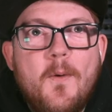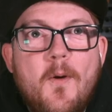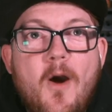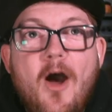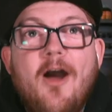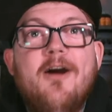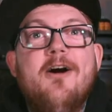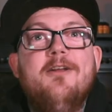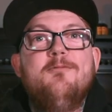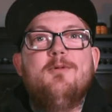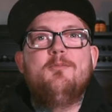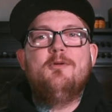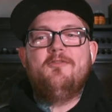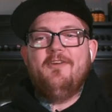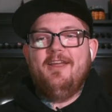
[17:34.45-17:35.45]
Ooh, hang on,
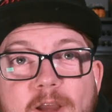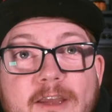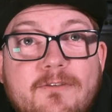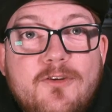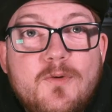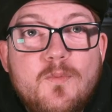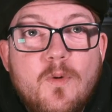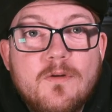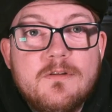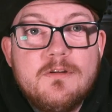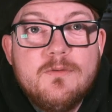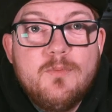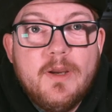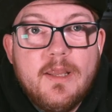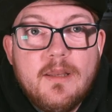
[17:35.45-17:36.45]
one more thing. If you want
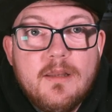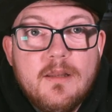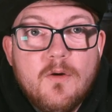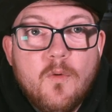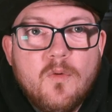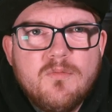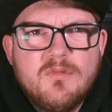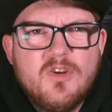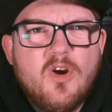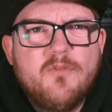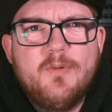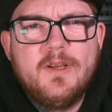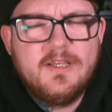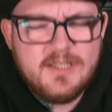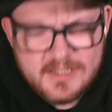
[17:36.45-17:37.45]
to win, or not win,